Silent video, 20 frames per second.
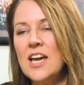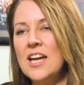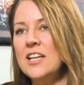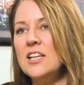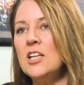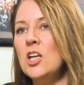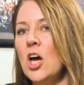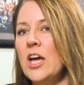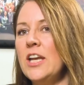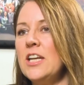
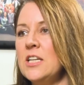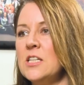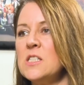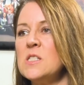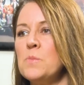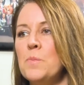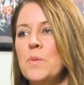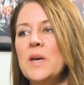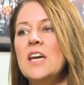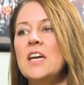And lightning
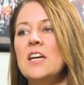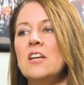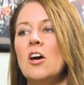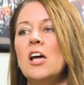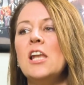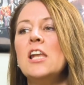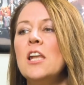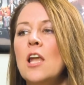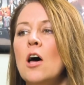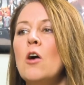speed.
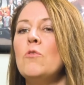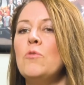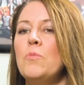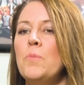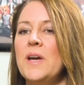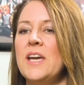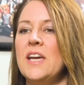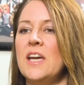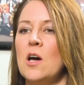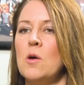I love
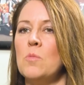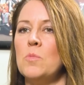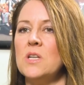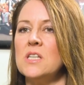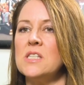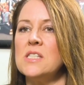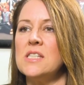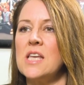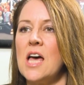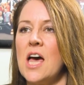being able to
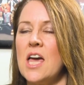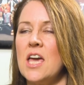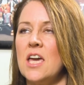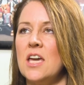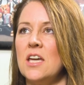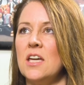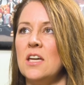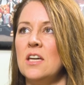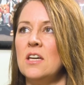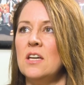
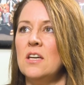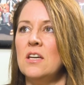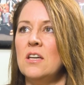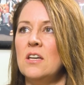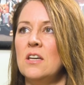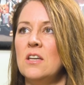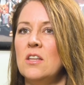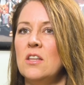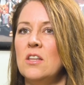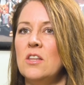say,
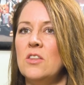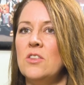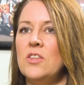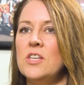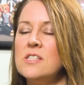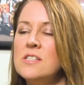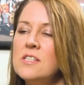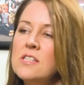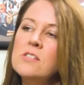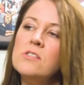
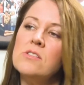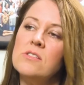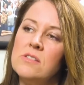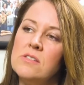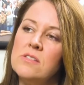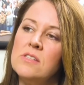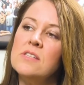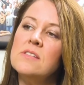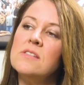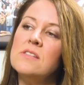this
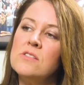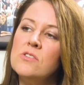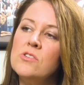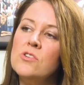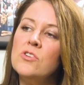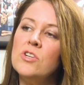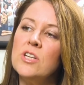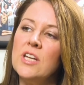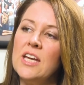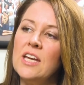is
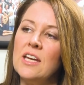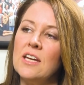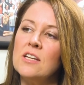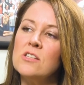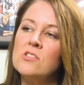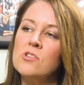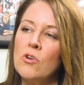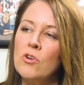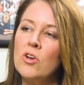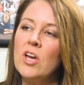unique.
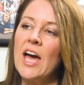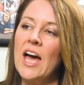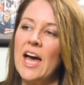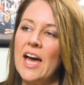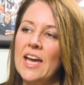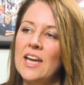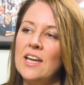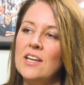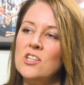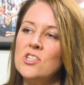It's
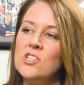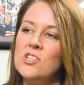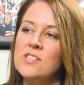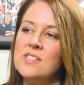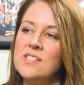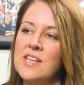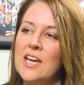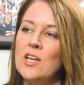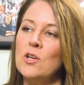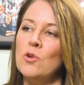okay to
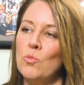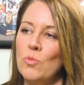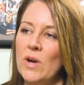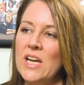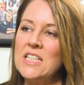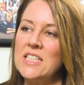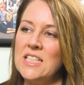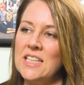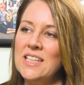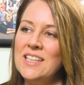say you're
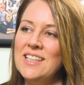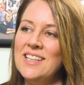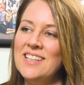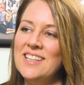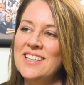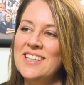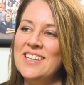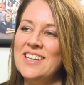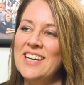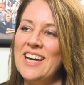ready
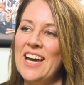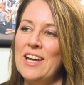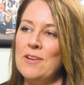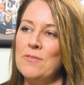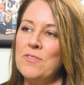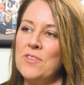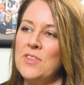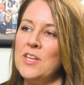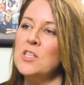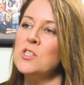and
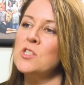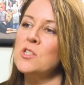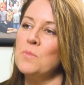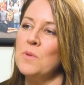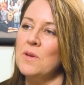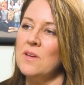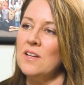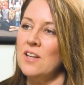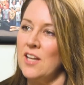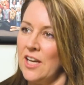for things to
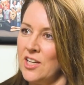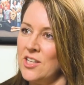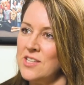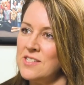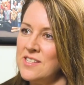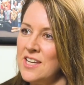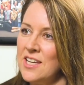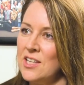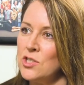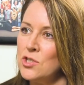be, like you
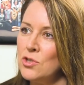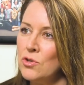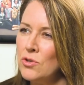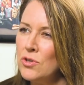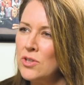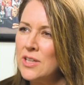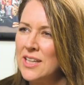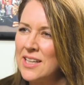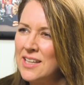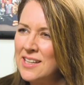said, 2
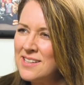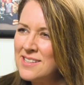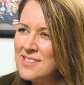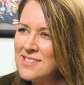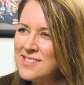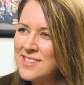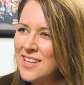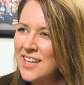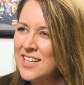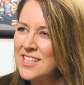
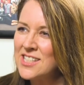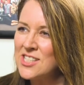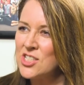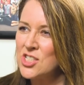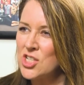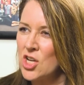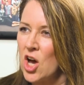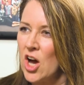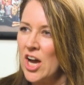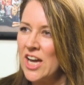years. Like
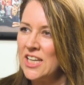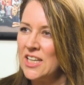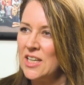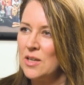it's tiny.